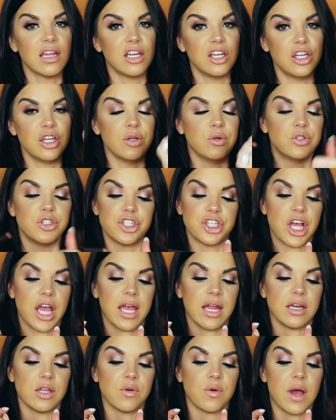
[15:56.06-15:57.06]
nude
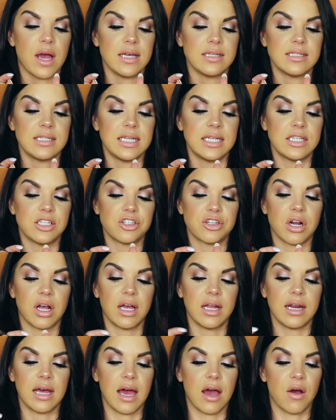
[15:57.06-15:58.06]
shade. You guys need to
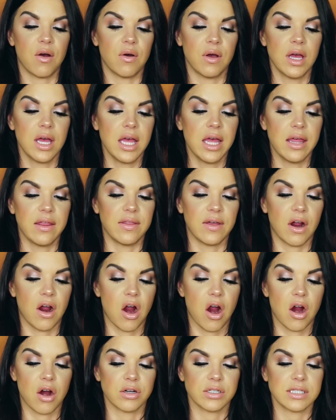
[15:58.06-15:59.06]
try it out. There
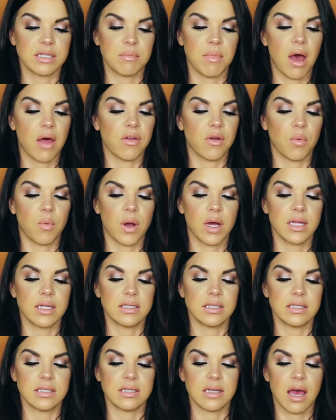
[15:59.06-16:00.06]
are some other
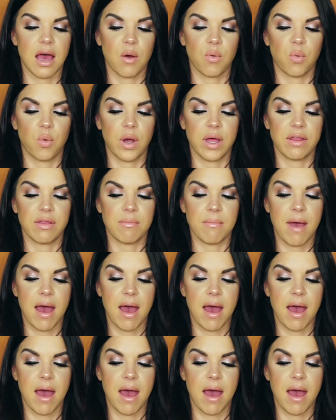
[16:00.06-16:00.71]
ones with